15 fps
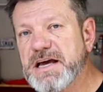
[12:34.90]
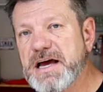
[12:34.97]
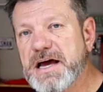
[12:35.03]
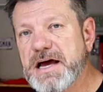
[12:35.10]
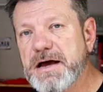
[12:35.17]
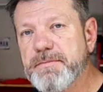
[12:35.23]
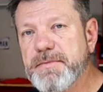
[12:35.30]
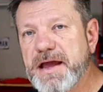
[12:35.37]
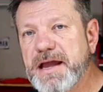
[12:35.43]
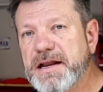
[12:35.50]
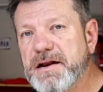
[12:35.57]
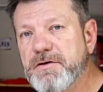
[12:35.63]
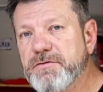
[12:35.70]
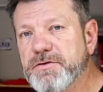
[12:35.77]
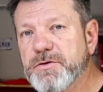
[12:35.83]

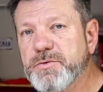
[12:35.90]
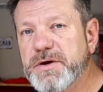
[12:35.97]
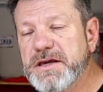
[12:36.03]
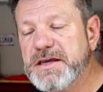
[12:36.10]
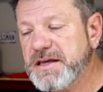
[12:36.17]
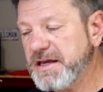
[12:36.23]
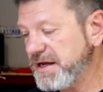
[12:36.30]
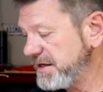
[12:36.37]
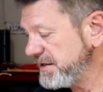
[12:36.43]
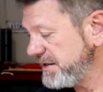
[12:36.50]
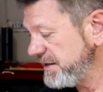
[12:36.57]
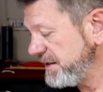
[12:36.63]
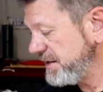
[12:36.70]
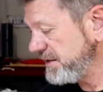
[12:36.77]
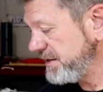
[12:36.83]
made over the weekend,
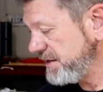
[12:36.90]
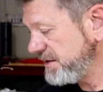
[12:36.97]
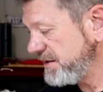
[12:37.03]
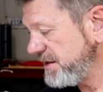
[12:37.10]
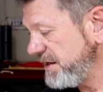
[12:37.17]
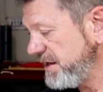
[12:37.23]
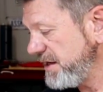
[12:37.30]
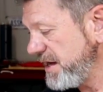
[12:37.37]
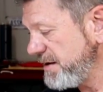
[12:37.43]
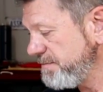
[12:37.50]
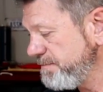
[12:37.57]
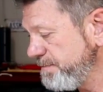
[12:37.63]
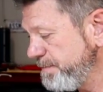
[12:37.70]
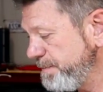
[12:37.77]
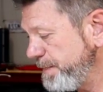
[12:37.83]
and then get
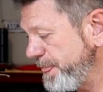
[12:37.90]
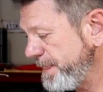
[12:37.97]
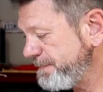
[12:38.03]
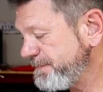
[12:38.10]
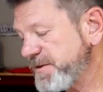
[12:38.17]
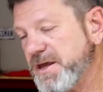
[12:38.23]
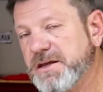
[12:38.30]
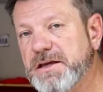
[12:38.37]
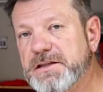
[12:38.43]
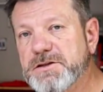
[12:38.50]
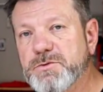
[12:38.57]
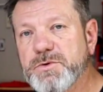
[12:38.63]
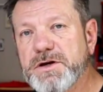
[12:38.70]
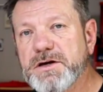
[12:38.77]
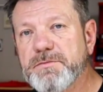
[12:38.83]
the
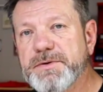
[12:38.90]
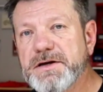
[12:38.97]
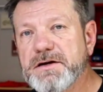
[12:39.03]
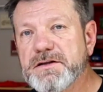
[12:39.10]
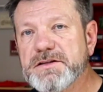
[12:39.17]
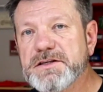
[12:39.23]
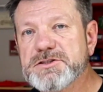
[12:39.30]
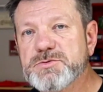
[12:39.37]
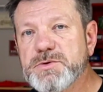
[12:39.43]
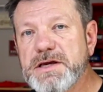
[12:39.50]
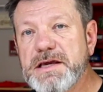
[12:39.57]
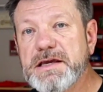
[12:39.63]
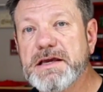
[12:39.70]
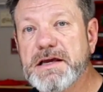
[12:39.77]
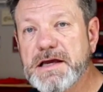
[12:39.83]
wheel built this
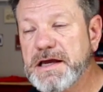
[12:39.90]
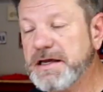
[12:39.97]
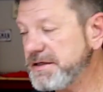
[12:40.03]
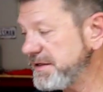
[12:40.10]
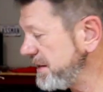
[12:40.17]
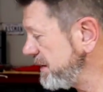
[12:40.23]
week, and